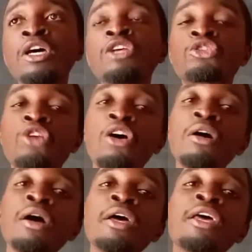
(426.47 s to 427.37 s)

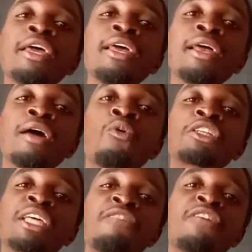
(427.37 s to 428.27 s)
So,
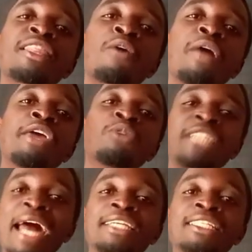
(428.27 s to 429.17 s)
whatever the way you
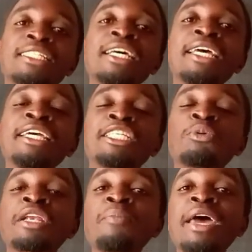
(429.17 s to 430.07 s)
turn it, it
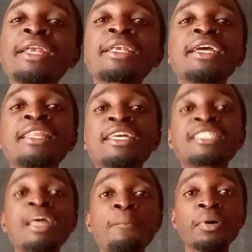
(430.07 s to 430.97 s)
will remain in the
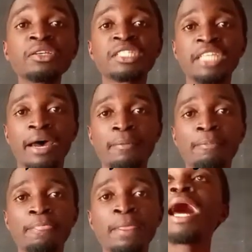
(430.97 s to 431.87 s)
same posture.
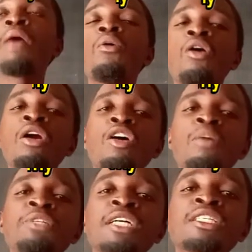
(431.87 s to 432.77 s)
Now,
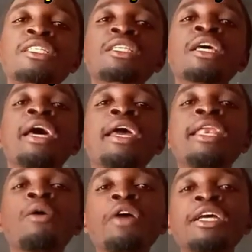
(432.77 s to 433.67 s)
all objects
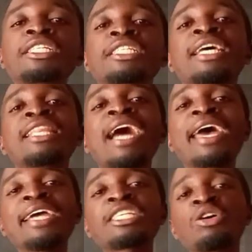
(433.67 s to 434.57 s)
in which the
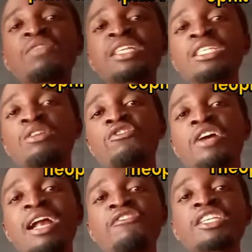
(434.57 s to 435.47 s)
height of the center of
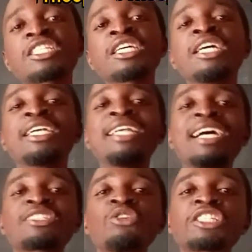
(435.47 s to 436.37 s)
gravity
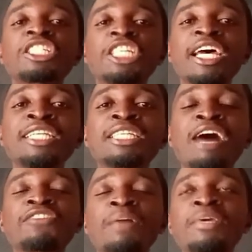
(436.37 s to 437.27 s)
does not change
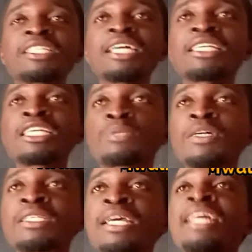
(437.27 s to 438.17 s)
after being set in
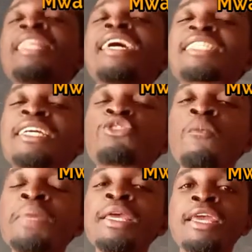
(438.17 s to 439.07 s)
displaced, they are said to
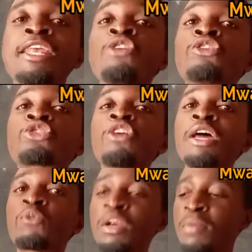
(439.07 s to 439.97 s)
be in neutral
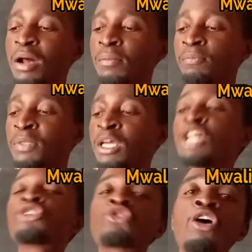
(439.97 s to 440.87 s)
equilibrium.
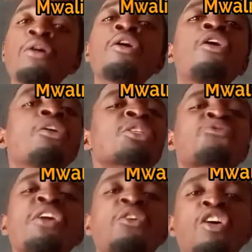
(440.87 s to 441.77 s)
So, all
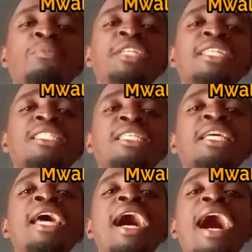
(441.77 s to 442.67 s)
spherical objects
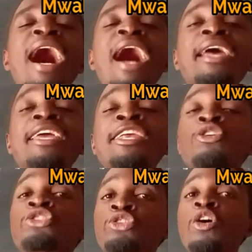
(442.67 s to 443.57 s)
are in
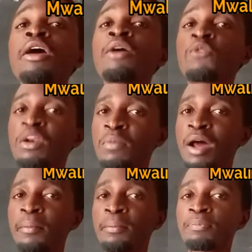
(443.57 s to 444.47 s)
neutral
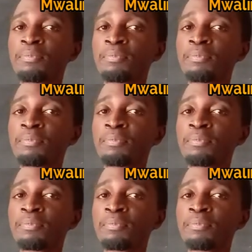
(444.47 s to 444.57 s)
equilibrium.